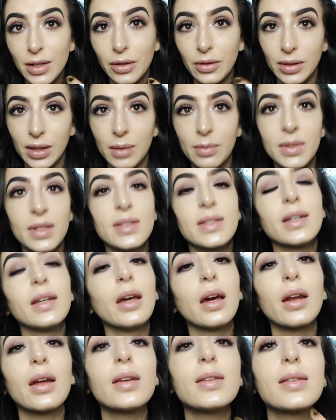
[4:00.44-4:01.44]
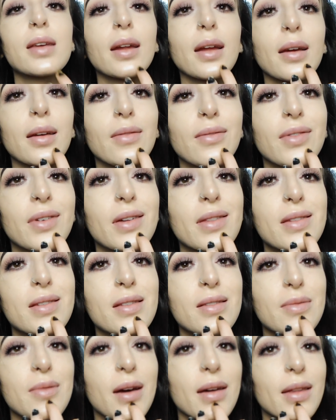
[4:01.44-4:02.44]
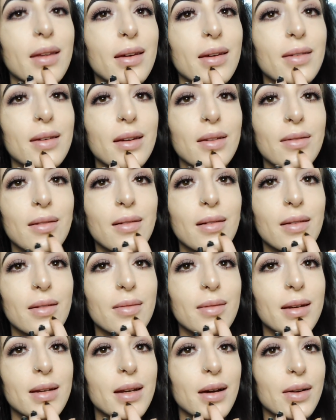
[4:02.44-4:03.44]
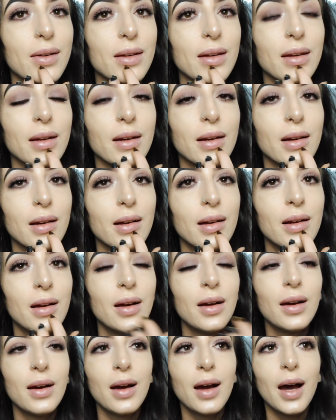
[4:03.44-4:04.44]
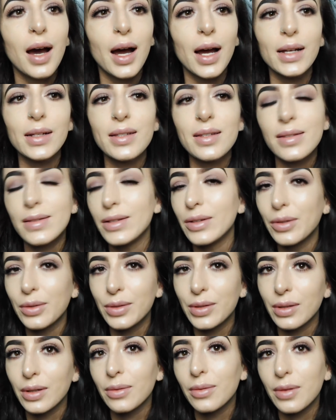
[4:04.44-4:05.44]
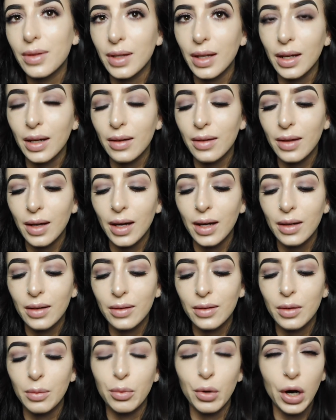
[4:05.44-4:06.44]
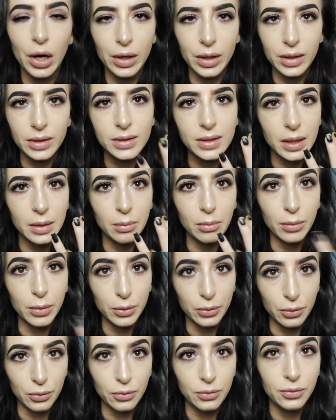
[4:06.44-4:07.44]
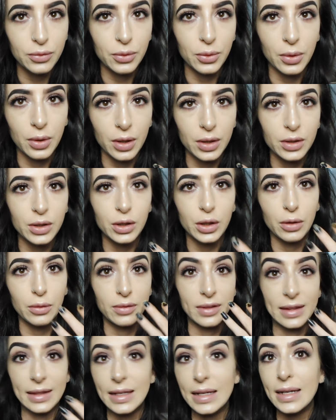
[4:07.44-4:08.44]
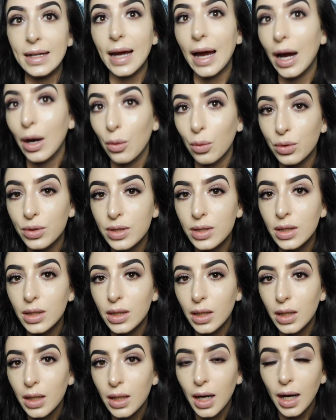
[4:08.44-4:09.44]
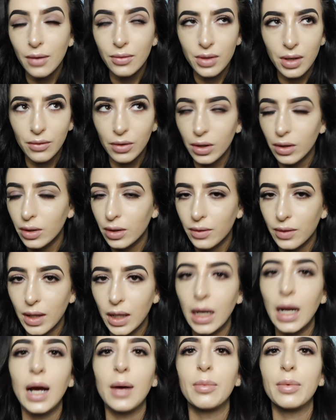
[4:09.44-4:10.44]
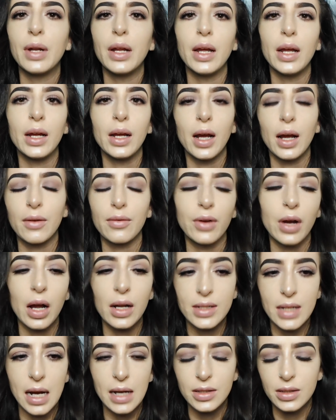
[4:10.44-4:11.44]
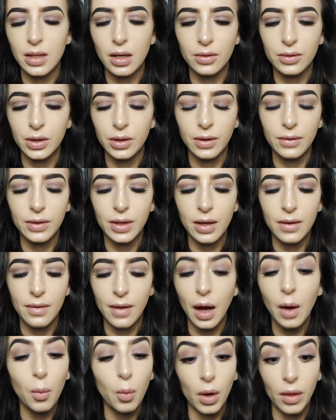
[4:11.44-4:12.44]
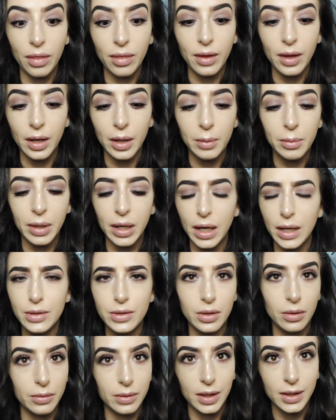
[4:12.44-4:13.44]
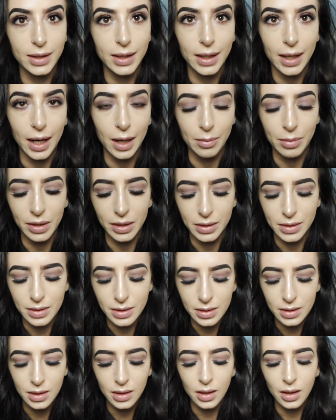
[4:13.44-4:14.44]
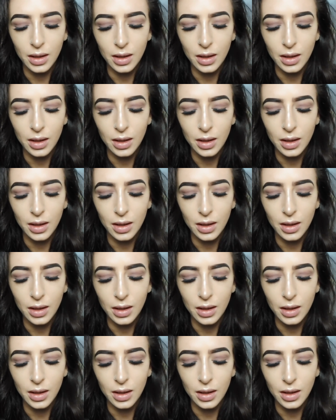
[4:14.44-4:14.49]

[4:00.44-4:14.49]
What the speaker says: your lip, because again, I said I can feel the swelling like all the way down here. I still don't think that the product can move or, you know, leak out. I've never heard of that happening. I forgot to ask Dr. Rivkin that one thing, but I don't think that happens.